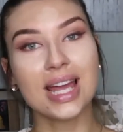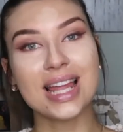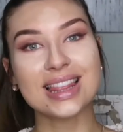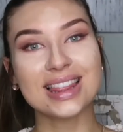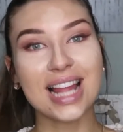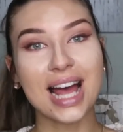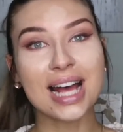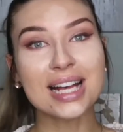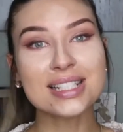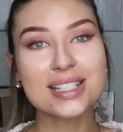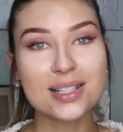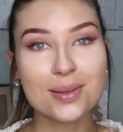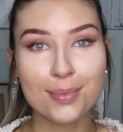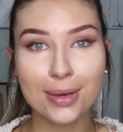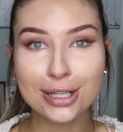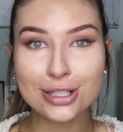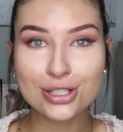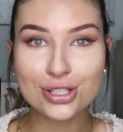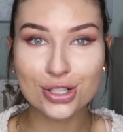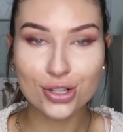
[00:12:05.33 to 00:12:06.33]
last
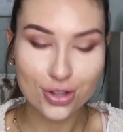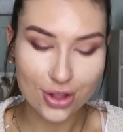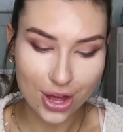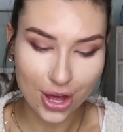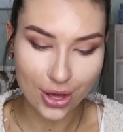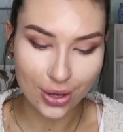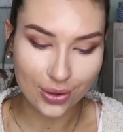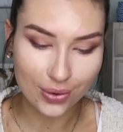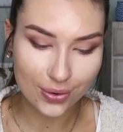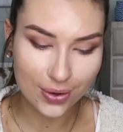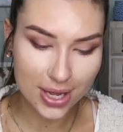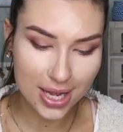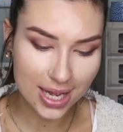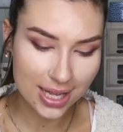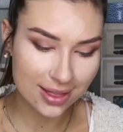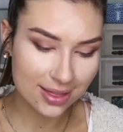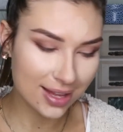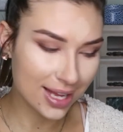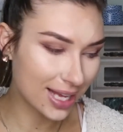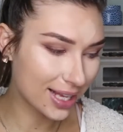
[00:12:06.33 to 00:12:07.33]
semester though,
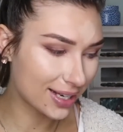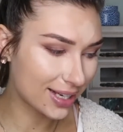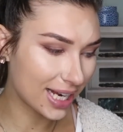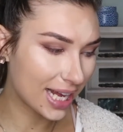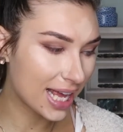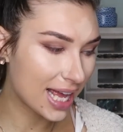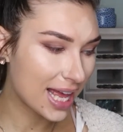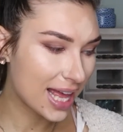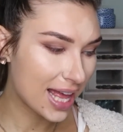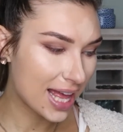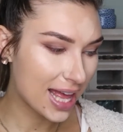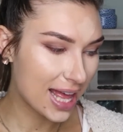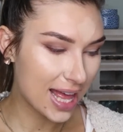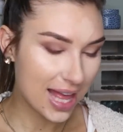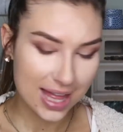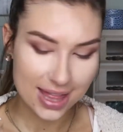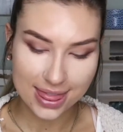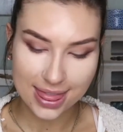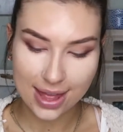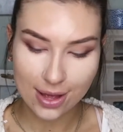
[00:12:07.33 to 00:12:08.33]
and then
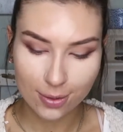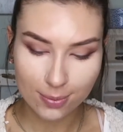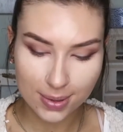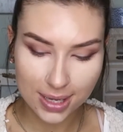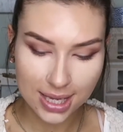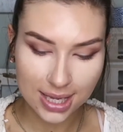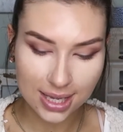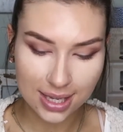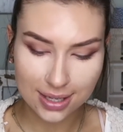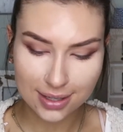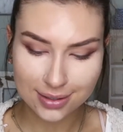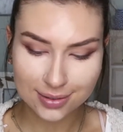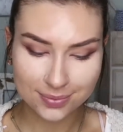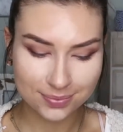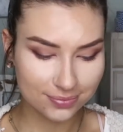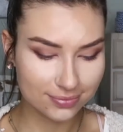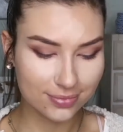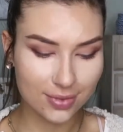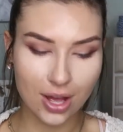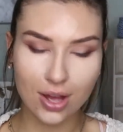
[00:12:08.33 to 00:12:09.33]
they'll be
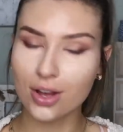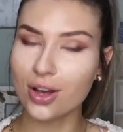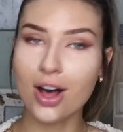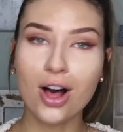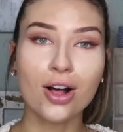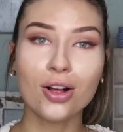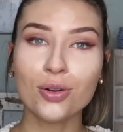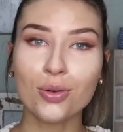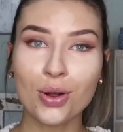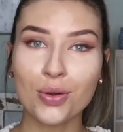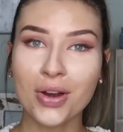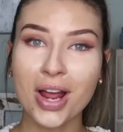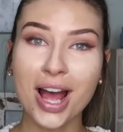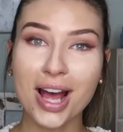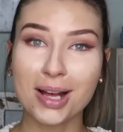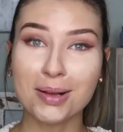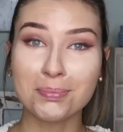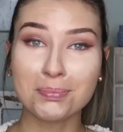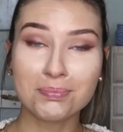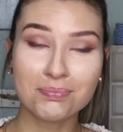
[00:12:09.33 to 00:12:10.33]
all grown
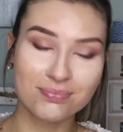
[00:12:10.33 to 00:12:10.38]
up.